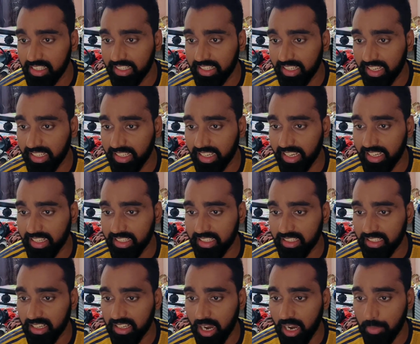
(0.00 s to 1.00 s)
kicking it
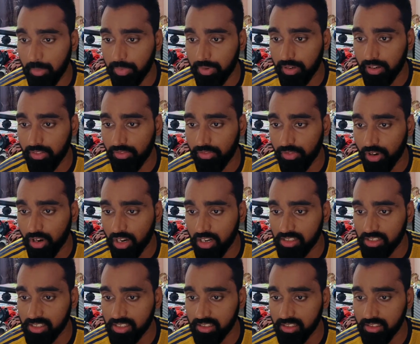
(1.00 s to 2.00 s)
up for
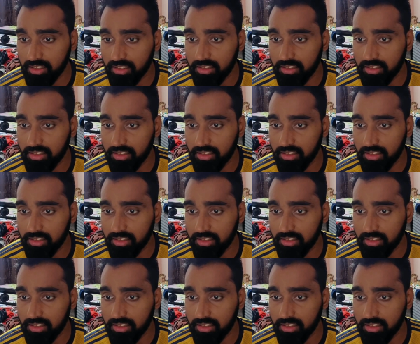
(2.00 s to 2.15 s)
Arsenal.